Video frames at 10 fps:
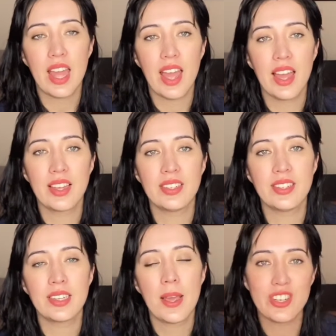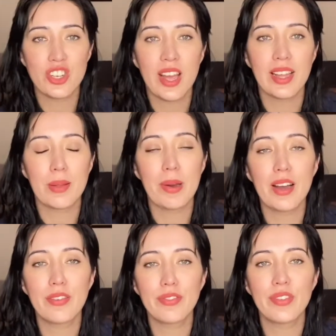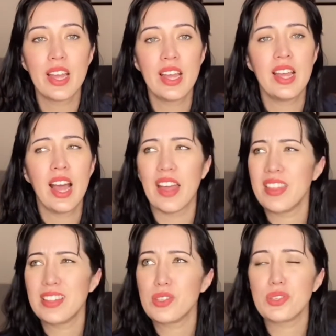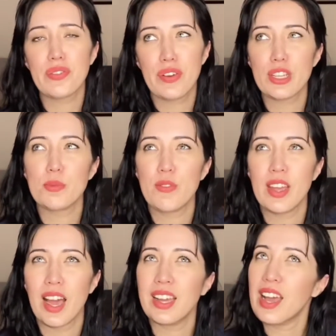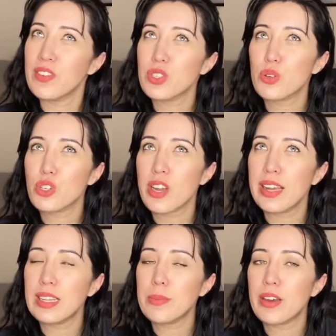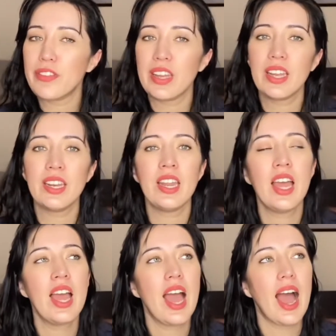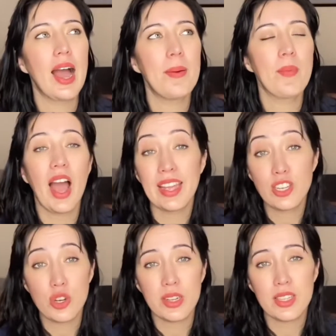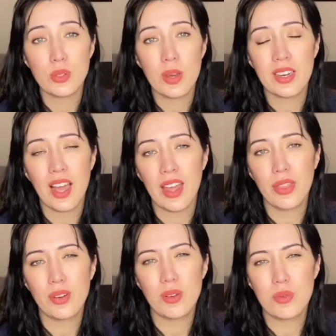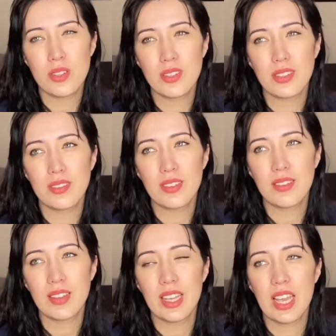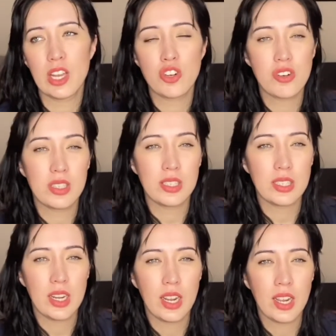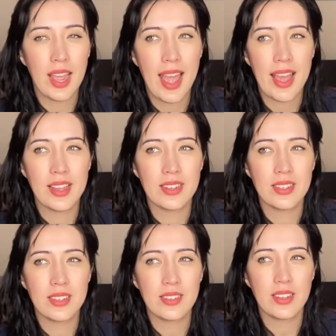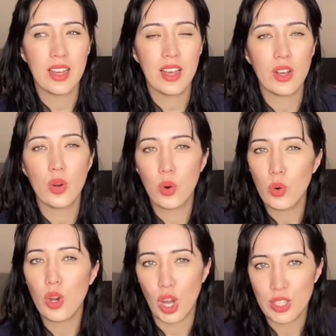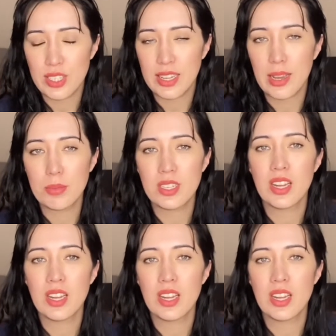and Shia LaBeouf. I think this is the first movie I ever saw Shia LaBeouf in. I enjoyed this one. I thought it was interesting and a cool concept